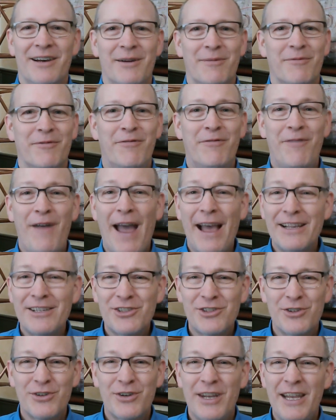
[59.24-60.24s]

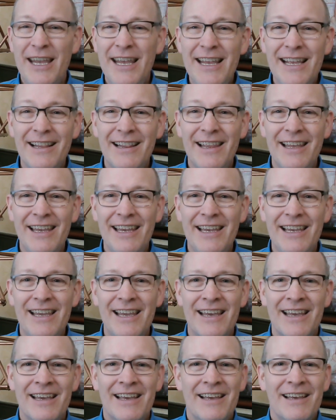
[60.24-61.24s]
faster
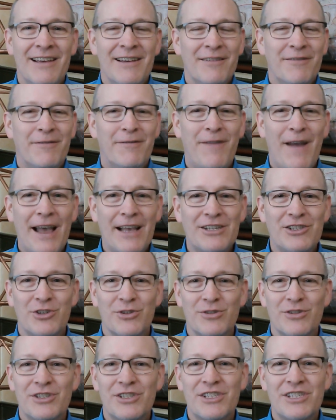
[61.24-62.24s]
healing,
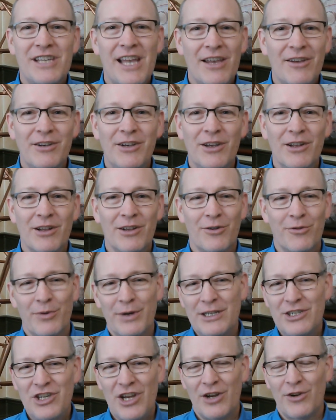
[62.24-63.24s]
faster cellular
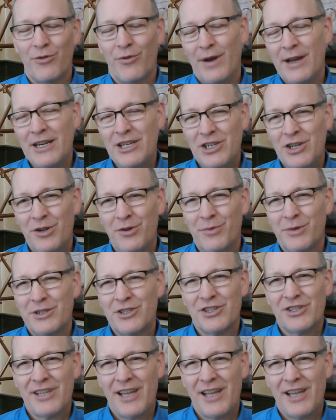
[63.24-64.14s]
regeneration, which is